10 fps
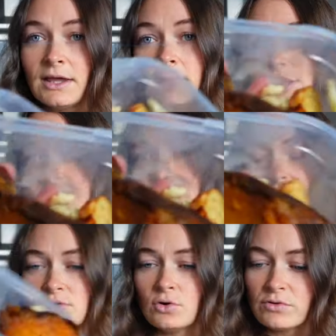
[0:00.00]
and just
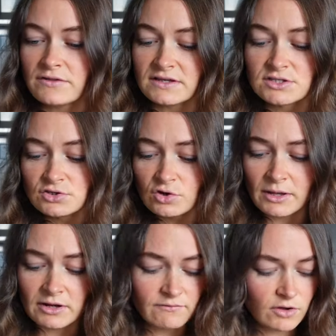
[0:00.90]
all the things. So
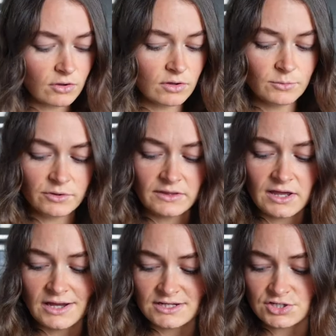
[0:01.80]
normally I'd have a whole lot more than
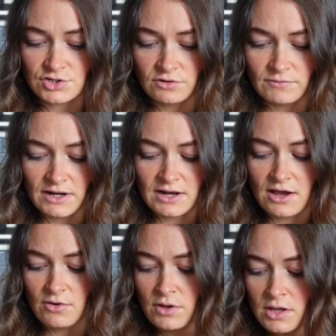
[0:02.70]
that. I just don't right
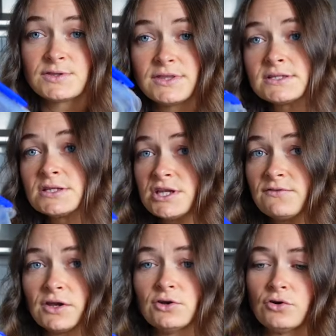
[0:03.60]
now. This is
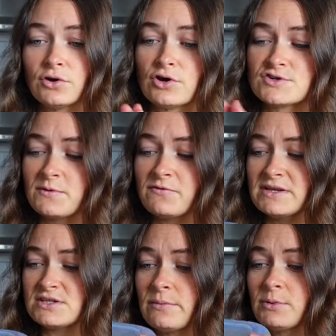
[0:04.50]
definitely a non-negotiable for
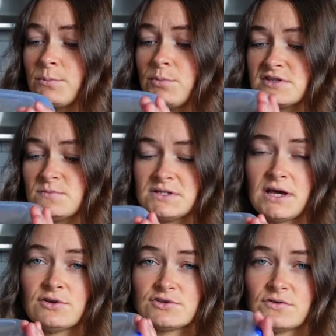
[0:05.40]
I'm gonna put some
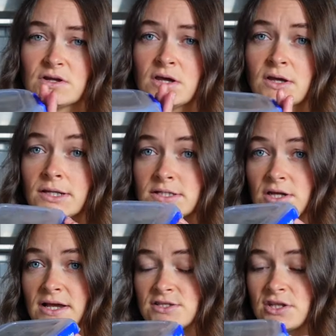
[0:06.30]
potatoes on
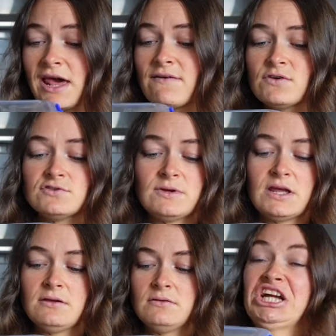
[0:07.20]
tonight so that I have those ready.